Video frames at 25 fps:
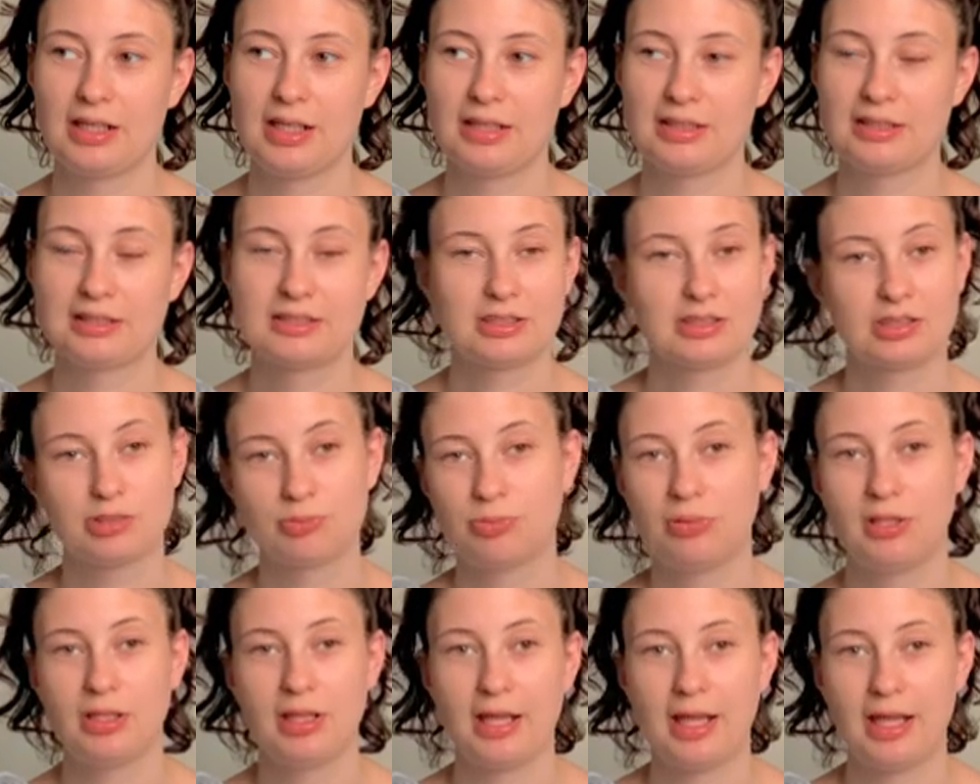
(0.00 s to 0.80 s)
is a
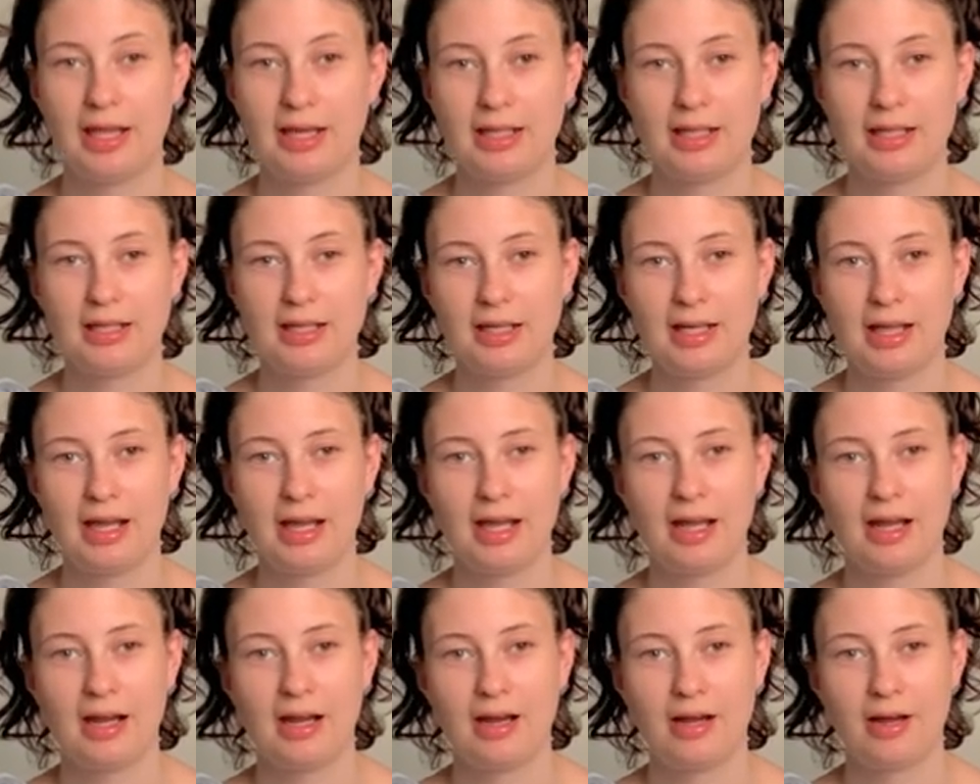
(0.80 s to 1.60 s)
sweet lady
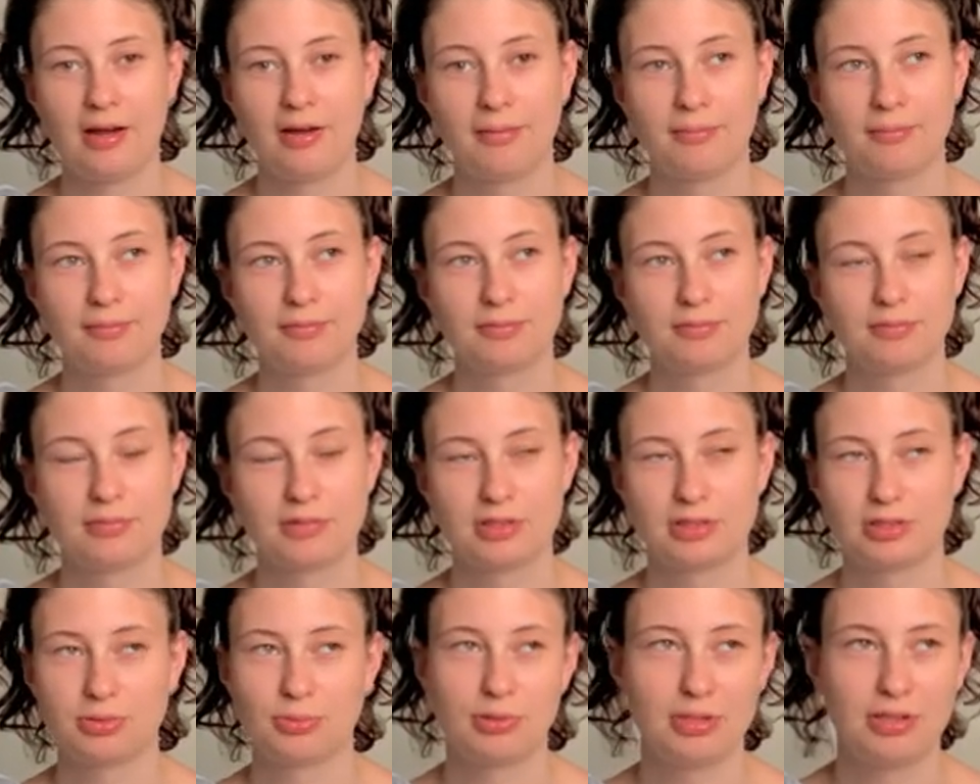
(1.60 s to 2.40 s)
um, or
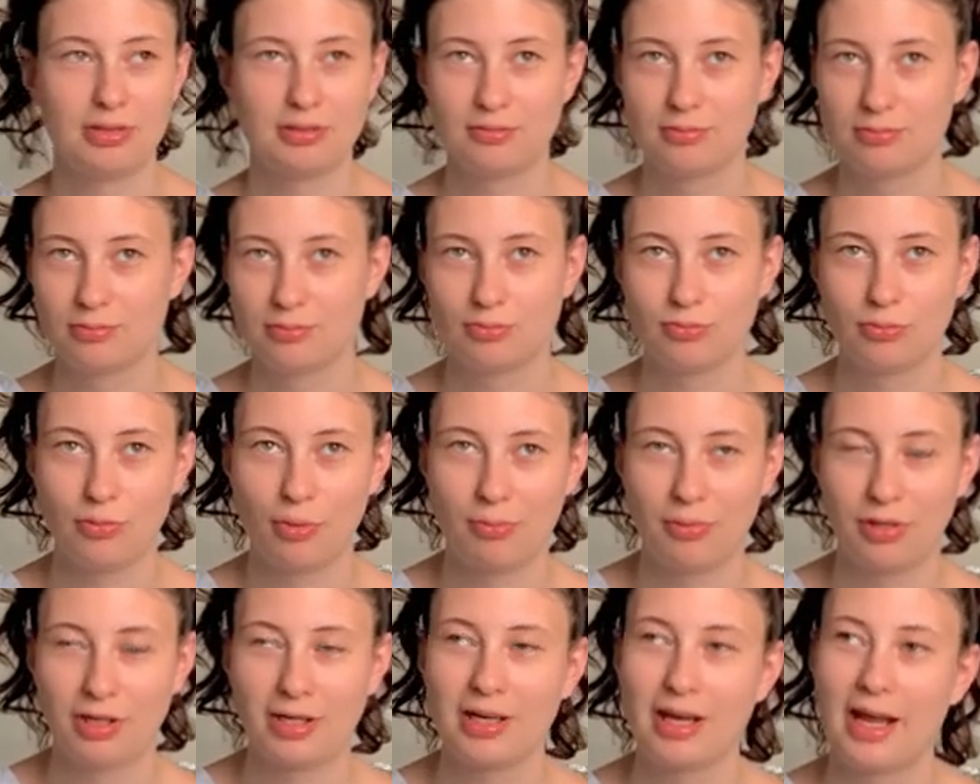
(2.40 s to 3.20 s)
sweet
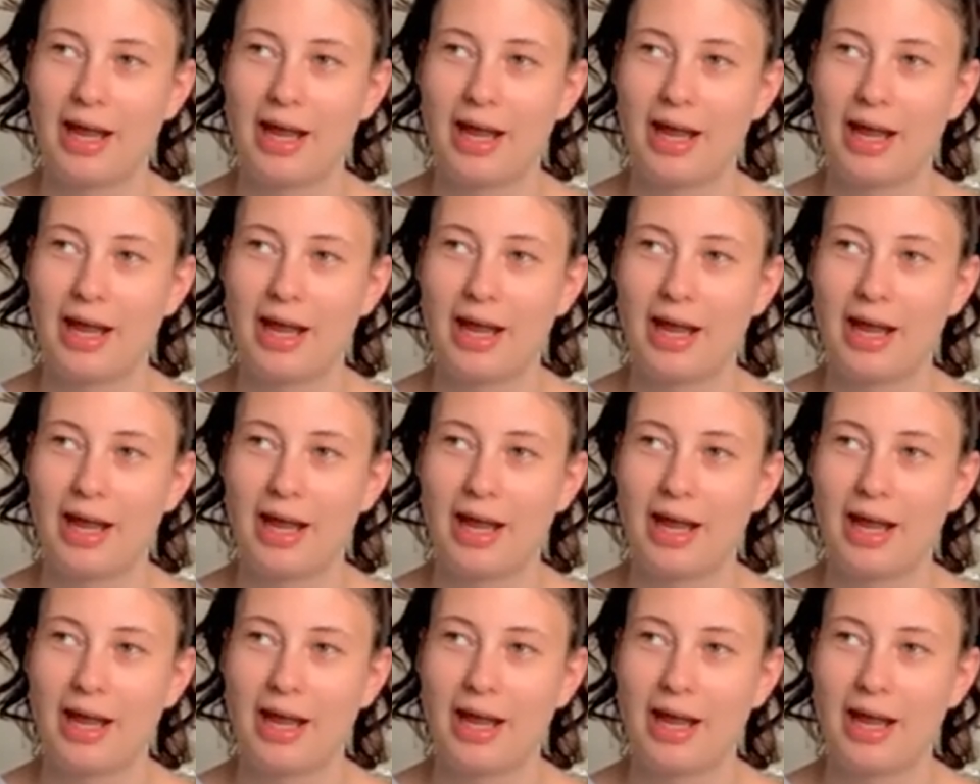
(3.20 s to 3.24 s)
woman.